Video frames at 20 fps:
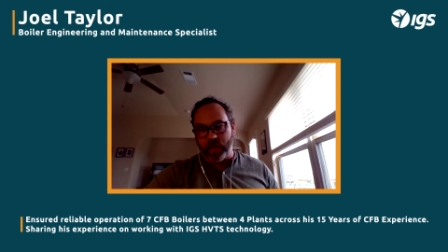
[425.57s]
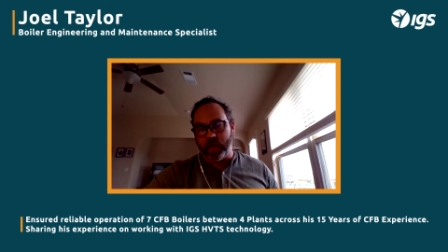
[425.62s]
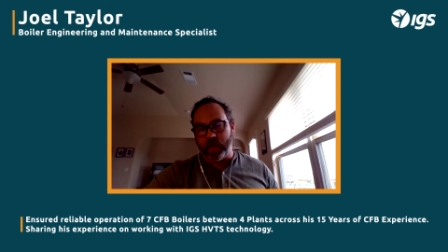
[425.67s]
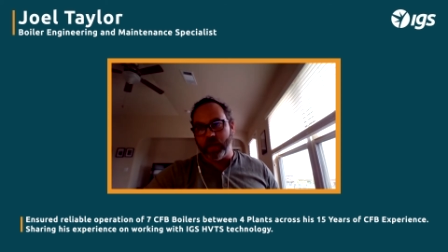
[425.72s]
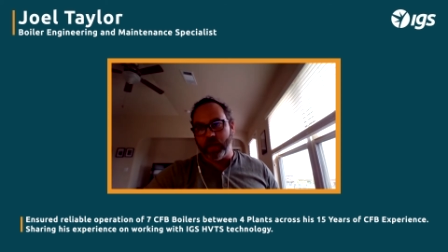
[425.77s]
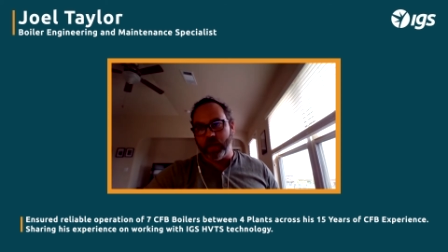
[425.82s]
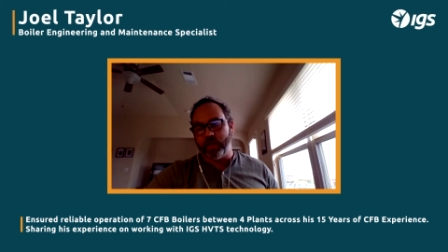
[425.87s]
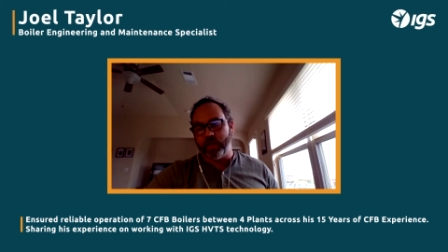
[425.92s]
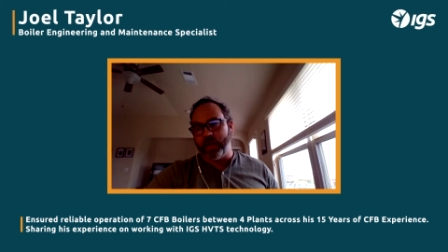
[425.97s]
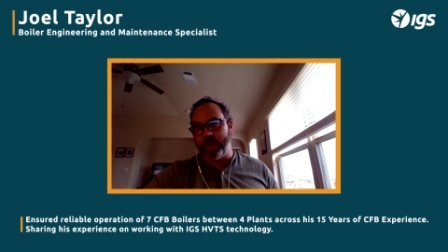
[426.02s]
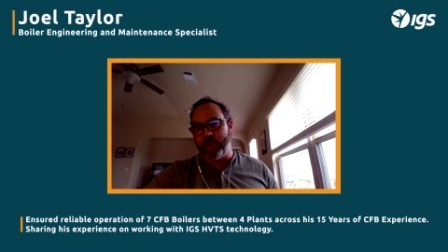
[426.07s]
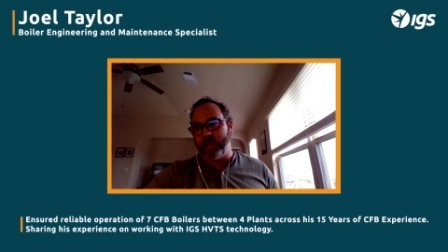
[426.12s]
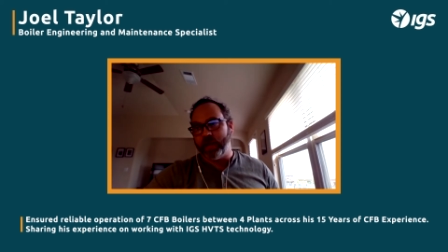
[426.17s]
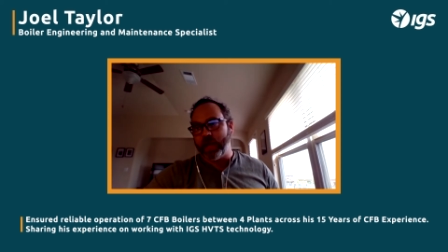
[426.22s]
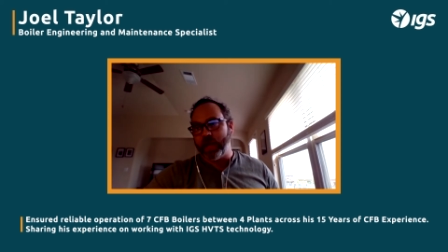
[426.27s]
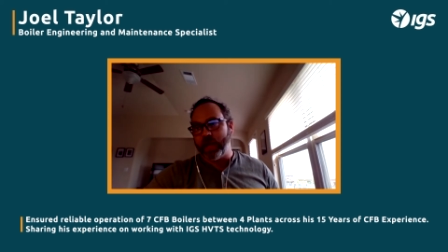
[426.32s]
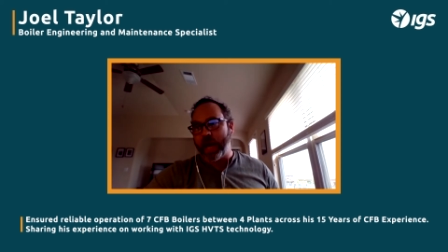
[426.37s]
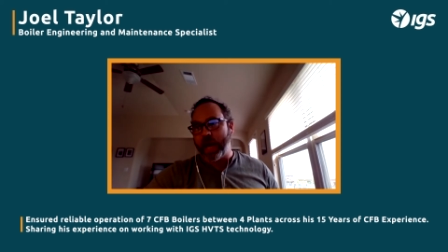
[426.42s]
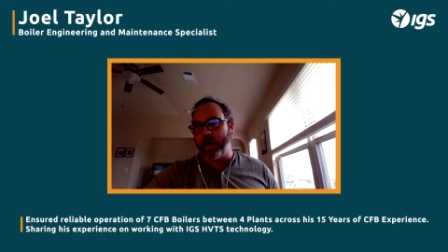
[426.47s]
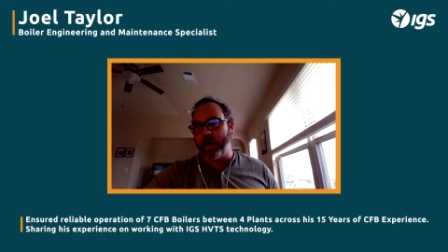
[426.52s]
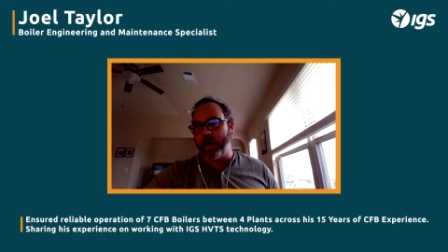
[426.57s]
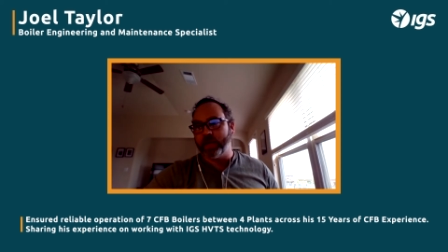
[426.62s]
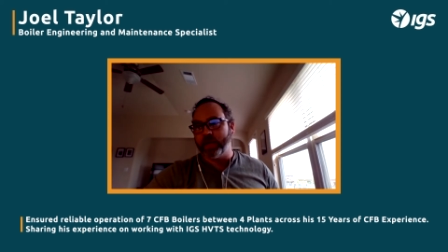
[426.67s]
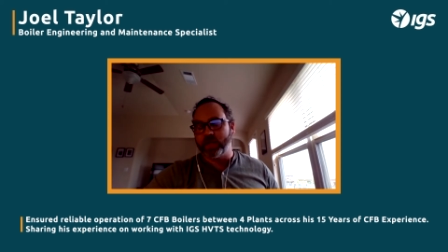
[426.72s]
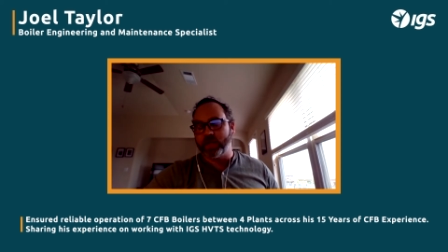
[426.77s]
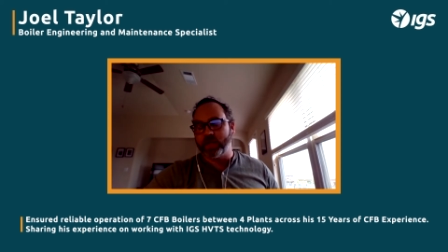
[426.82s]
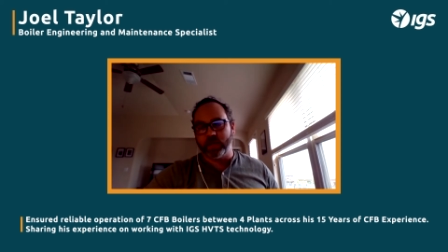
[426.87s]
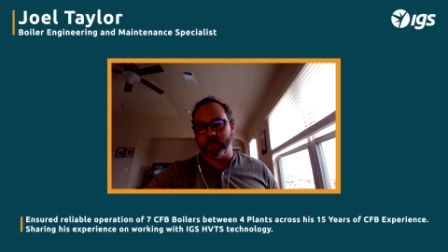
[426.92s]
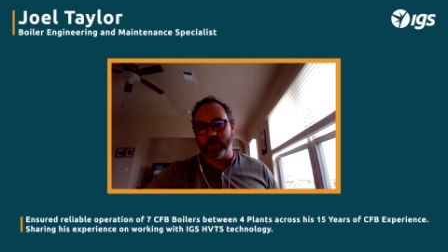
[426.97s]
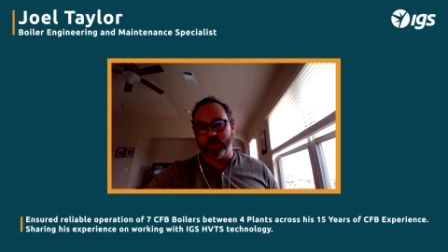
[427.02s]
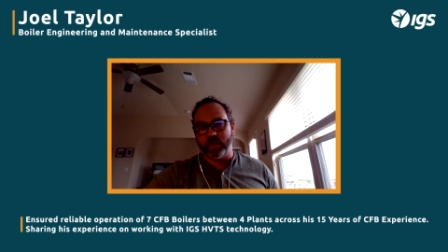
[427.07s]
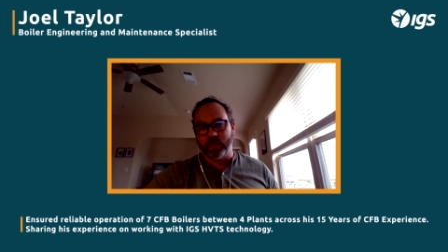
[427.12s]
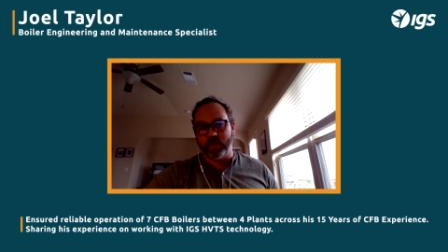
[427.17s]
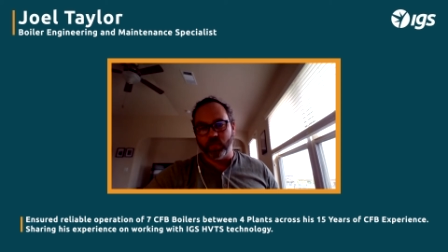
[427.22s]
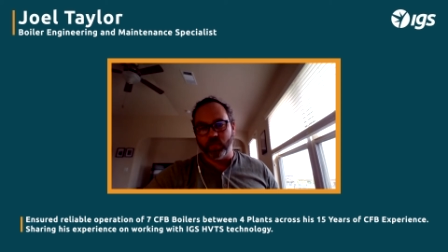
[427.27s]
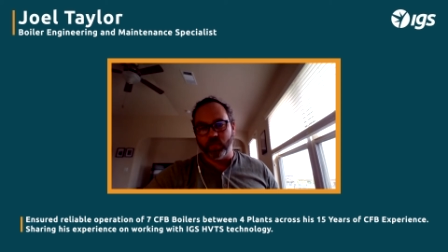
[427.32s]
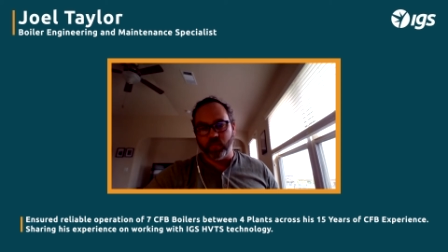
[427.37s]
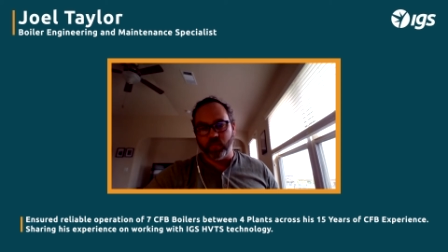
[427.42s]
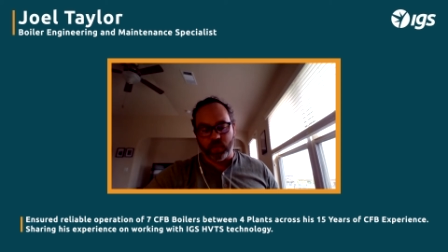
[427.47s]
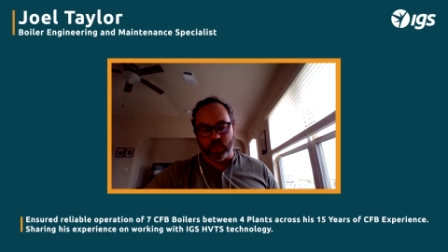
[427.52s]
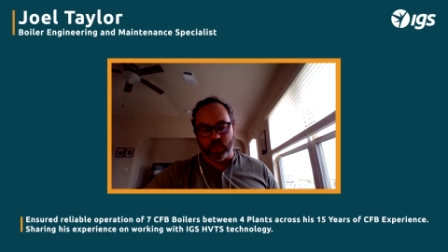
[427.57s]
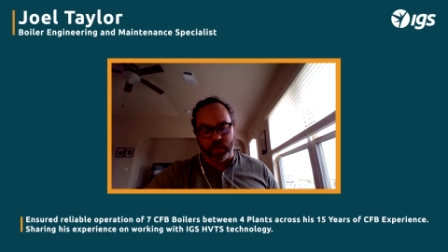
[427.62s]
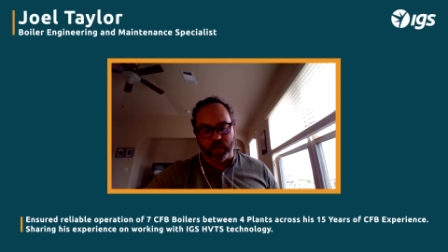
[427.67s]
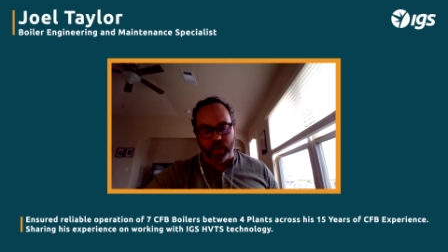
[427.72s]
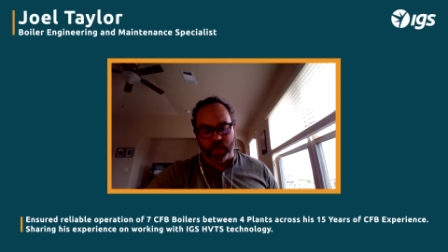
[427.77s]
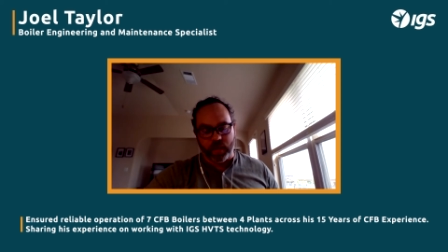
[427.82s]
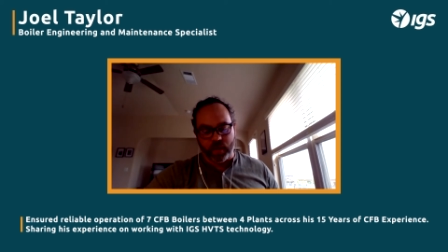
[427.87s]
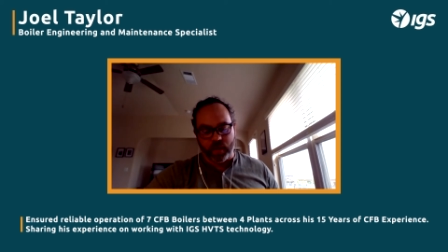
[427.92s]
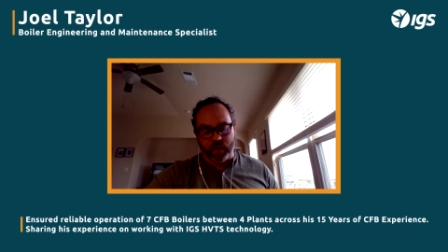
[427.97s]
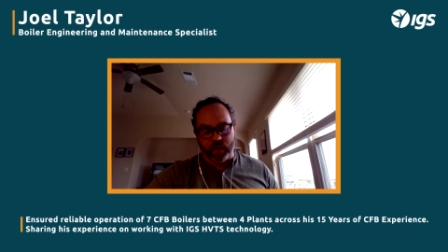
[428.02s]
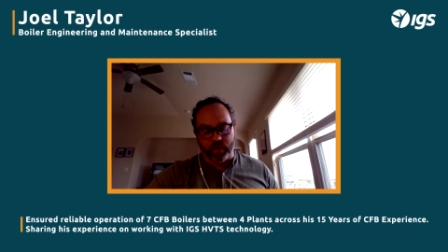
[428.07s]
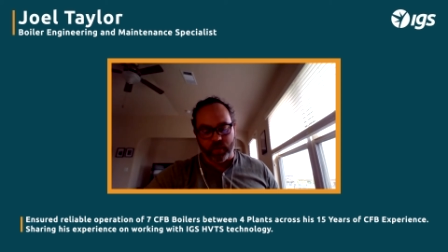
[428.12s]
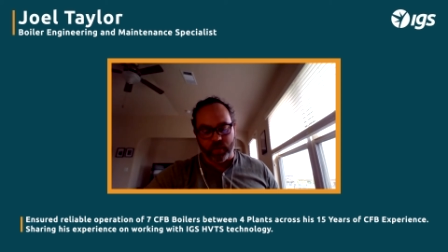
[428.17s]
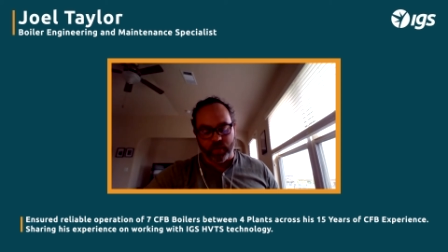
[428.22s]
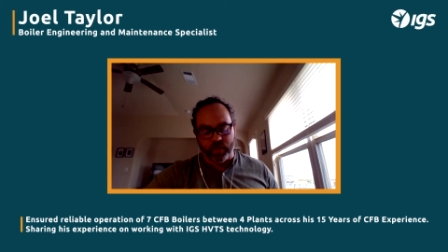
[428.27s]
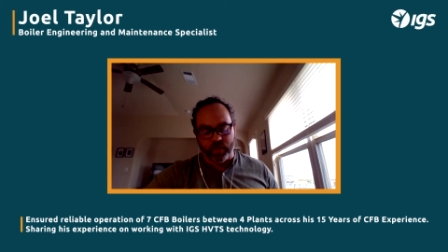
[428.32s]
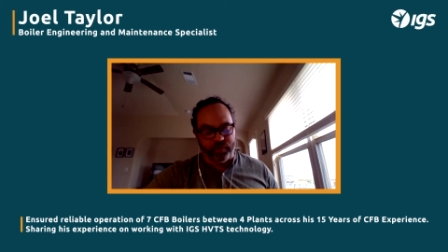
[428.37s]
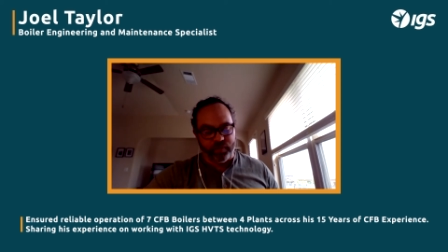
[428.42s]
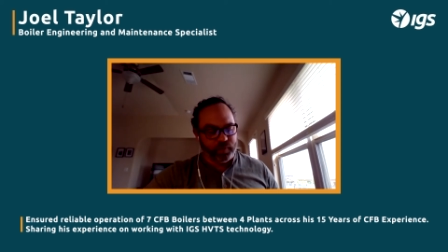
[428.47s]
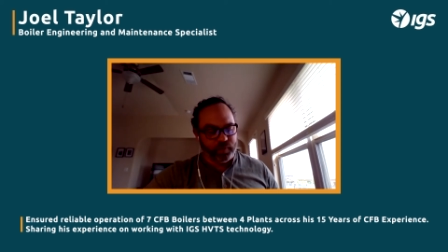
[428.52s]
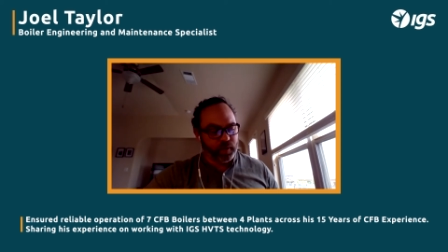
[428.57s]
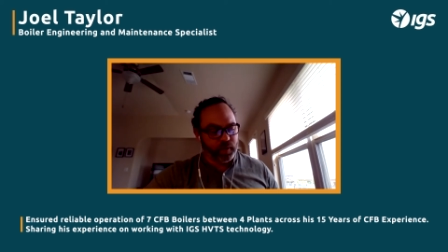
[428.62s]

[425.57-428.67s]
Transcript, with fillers: uh, the outage, the, uh, the,